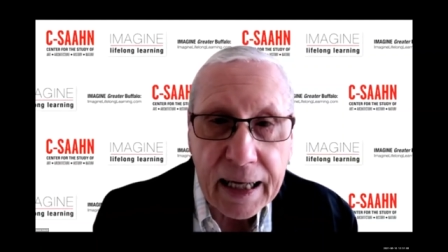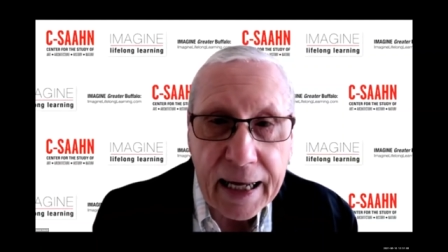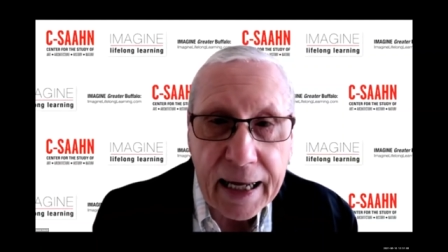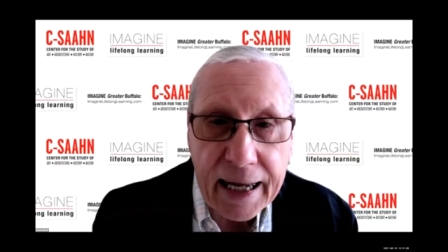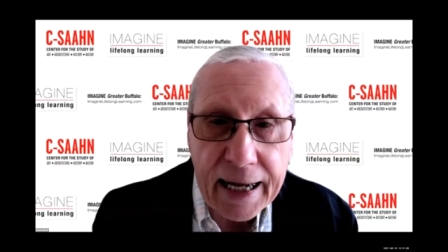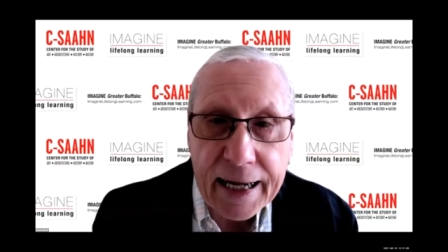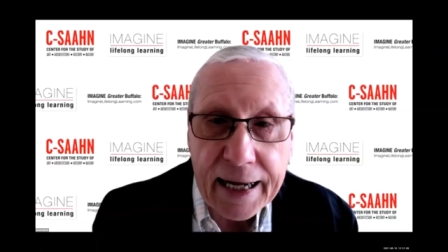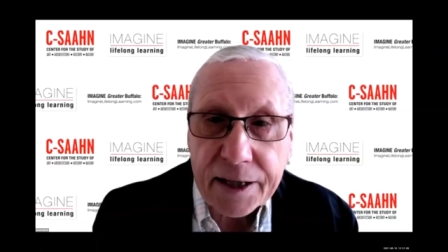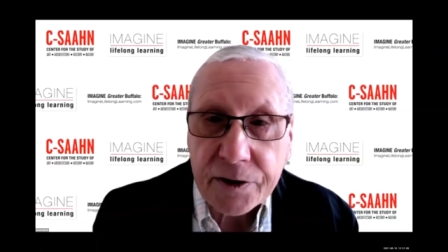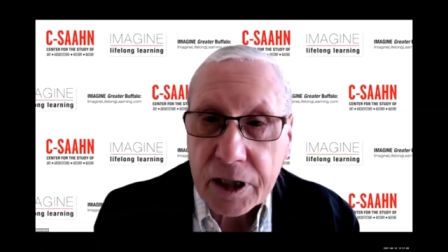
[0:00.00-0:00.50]

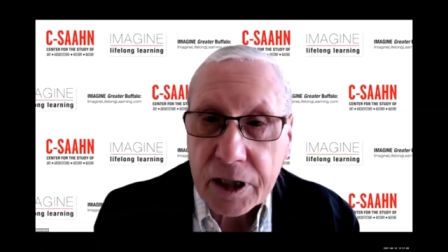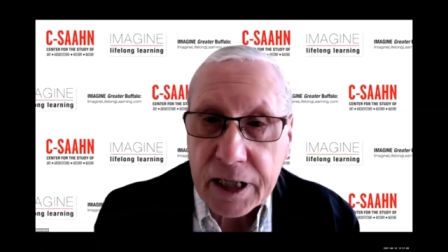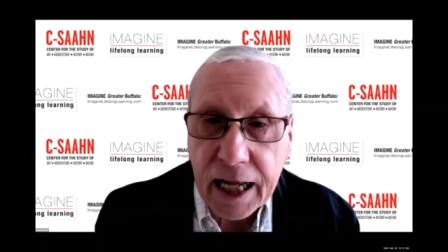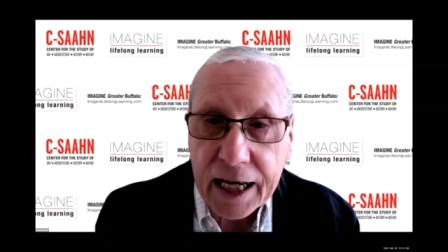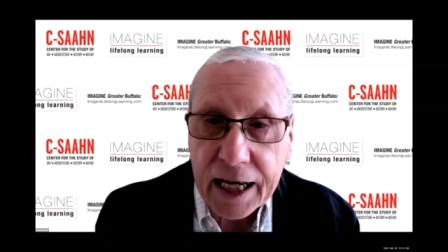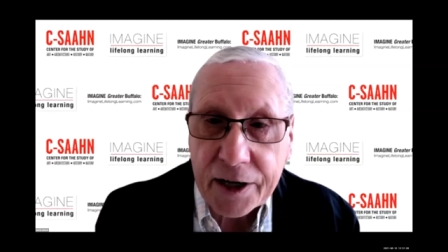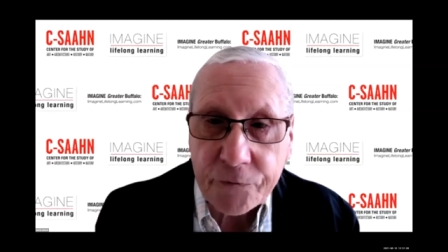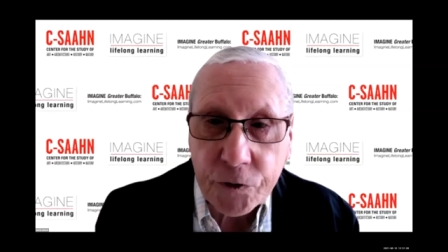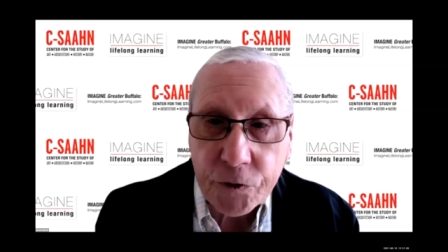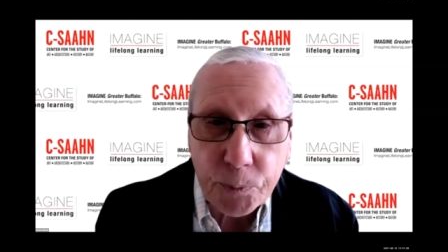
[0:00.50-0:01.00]
and the
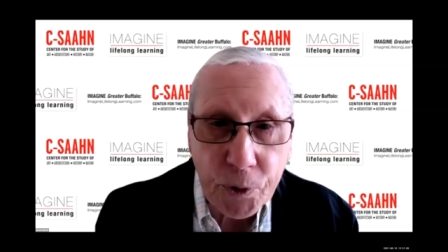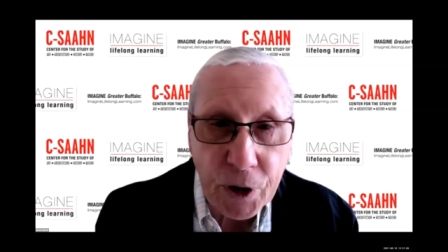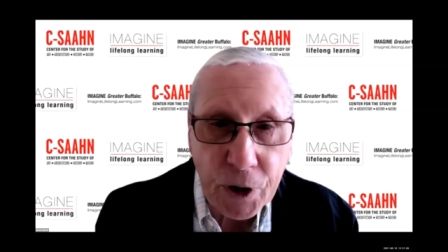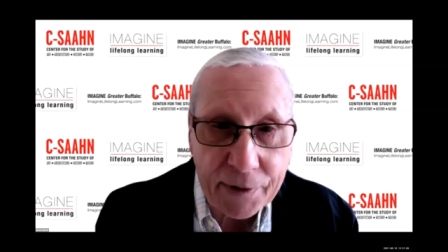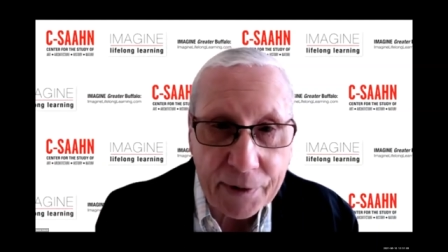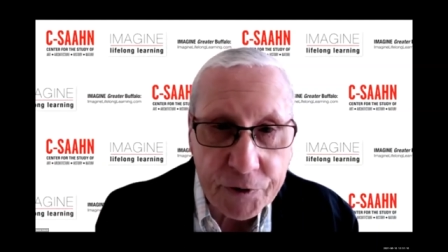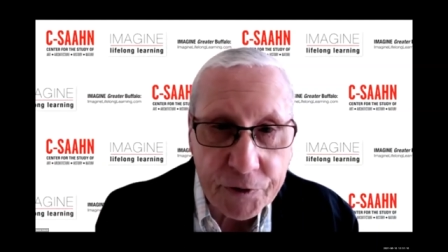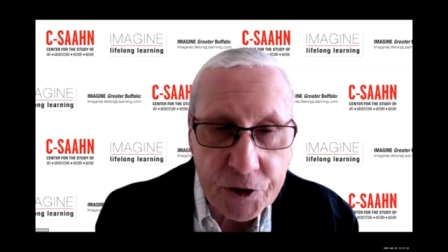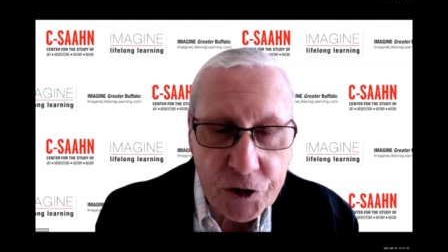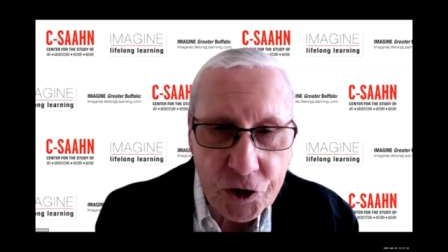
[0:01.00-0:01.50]

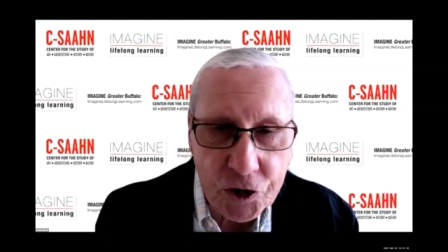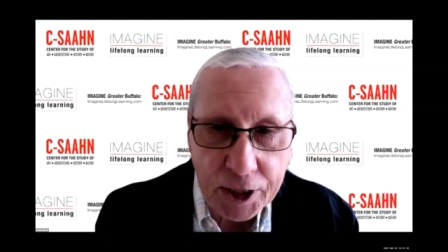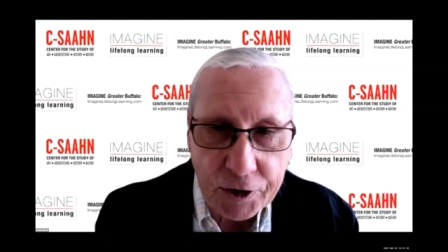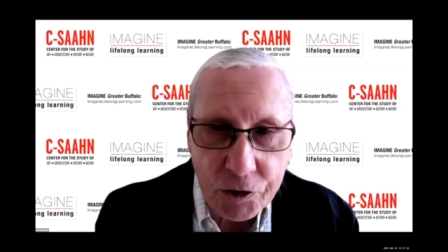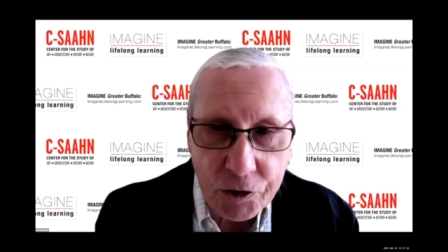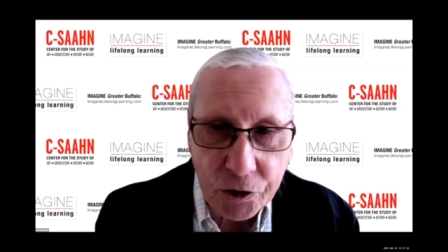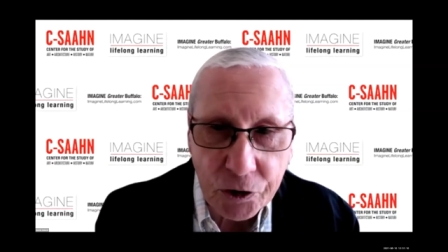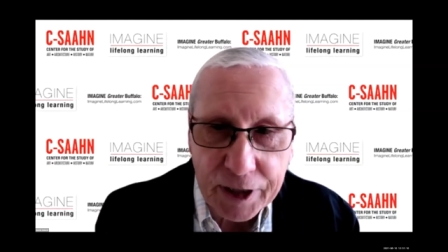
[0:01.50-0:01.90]
not-for-profit sector.